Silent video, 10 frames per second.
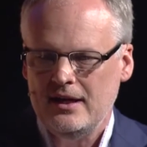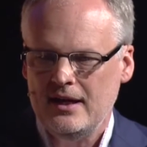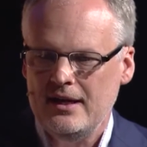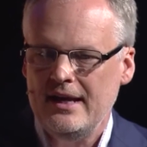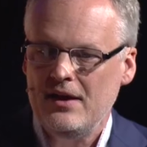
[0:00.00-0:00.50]

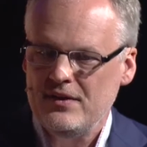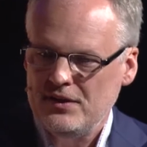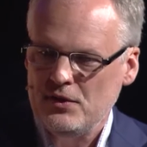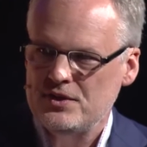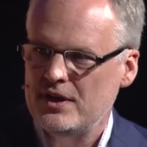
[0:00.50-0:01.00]
Now that
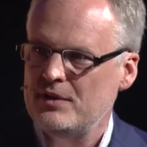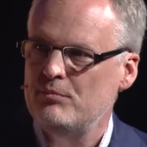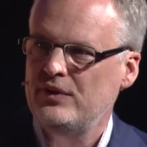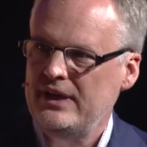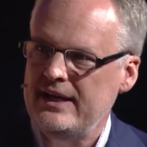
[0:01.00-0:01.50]
those are
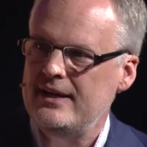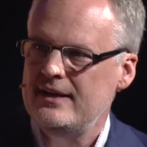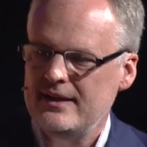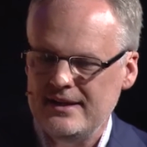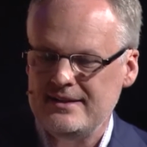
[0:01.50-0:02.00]
complete,
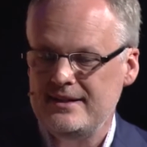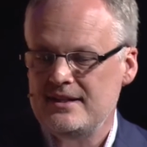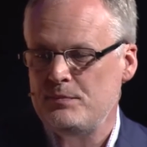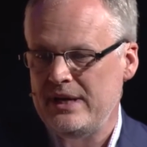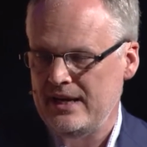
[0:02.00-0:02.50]
this
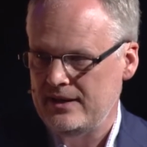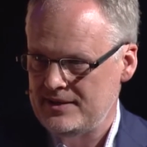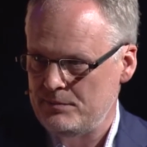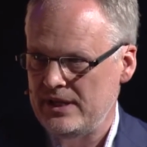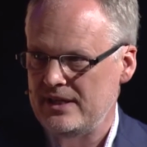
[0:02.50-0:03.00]
is being
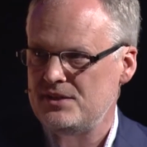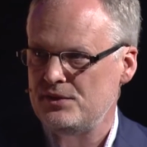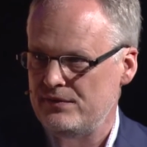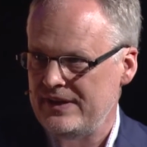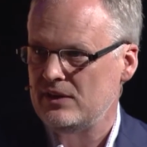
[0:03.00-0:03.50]
submitted
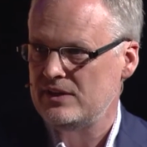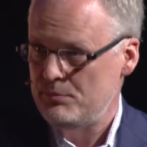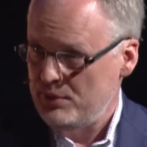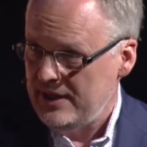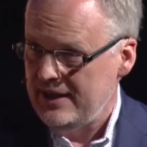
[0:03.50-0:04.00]
to
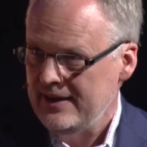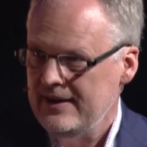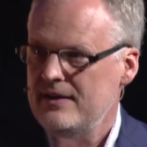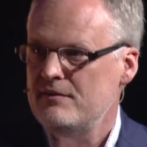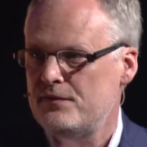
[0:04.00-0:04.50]
VLDB
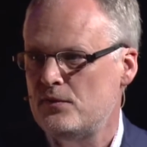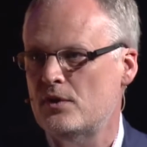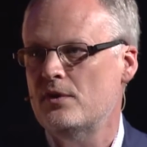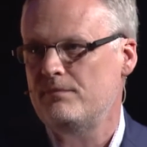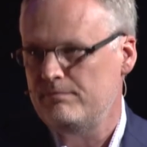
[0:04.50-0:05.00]

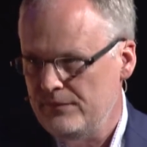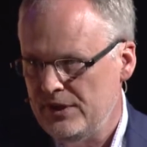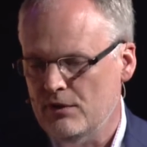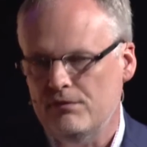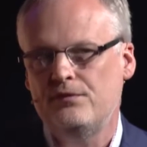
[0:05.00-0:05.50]
for
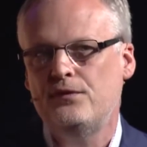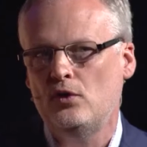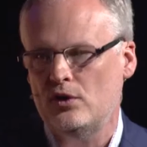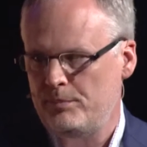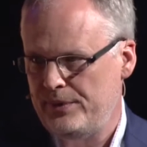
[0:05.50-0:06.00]

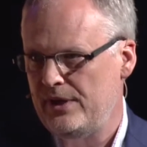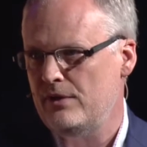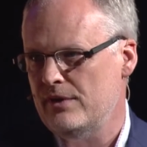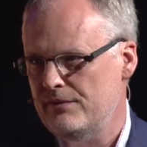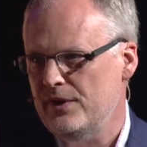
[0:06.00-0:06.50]
fuller
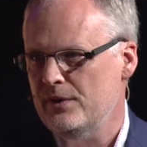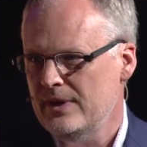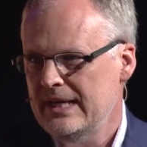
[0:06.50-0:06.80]
peer review.